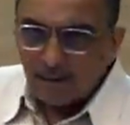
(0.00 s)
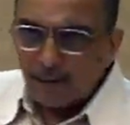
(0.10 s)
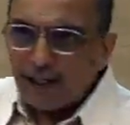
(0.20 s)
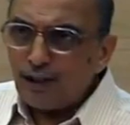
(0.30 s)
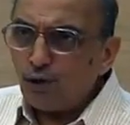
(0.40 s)

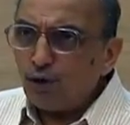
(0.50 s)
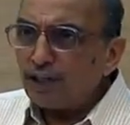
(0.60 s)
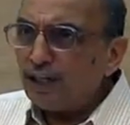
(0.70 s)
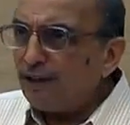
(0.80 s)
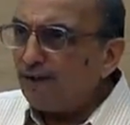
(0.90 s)
Please
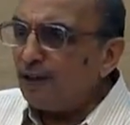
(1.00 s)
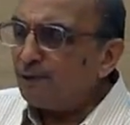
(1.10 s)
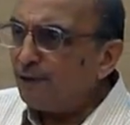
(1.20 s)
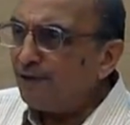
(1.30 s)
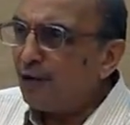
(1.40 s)
note the difference
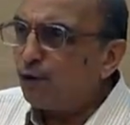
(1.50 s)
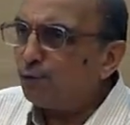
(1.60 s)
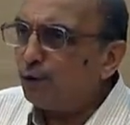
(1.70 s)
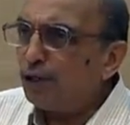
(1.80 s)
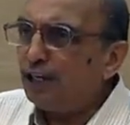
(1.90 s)
between
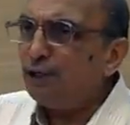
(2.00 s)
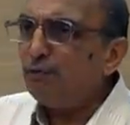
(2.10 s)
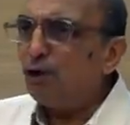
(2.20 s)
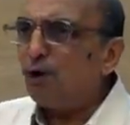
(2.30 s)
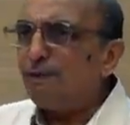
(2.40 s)
output and
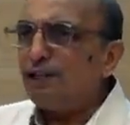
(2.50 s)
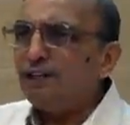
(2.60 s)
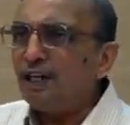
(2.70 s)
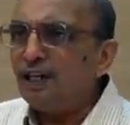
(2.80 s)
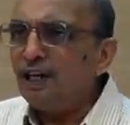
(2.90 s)
input
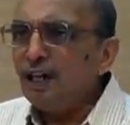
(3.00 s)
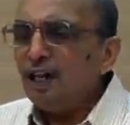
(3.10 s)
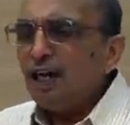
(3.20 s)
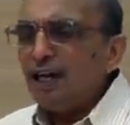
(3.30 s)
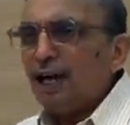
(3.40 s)
operation.
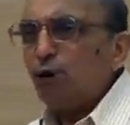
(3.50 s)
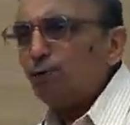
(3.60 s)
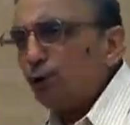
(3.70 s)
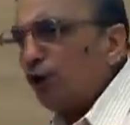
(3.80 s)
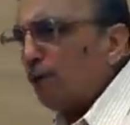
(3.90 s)
An
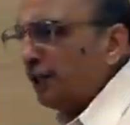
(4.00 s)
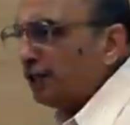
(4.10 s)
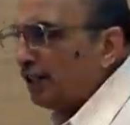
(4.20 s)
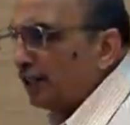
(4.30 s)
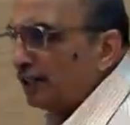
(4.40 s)
output
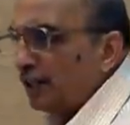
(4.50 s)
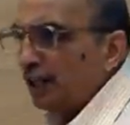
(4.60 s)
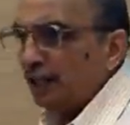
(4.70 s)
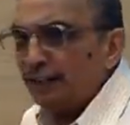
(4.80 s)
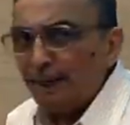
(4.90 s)
operation,
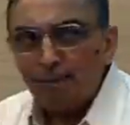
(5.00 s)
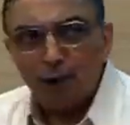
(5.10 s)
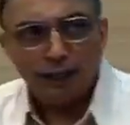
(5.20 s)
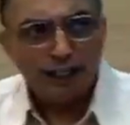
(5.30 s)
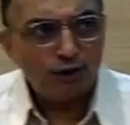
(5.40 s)

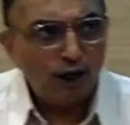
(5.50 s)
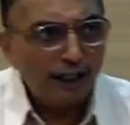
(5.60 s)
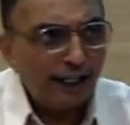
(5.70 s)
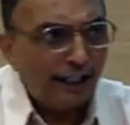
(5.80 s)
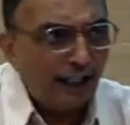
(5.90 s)
Dumbo does
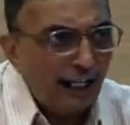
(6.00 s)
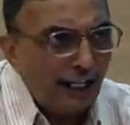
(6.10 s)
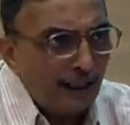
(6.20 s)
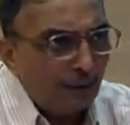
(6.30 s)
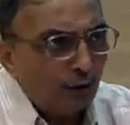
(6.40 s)
not
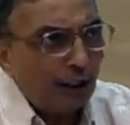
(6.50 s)
literally remove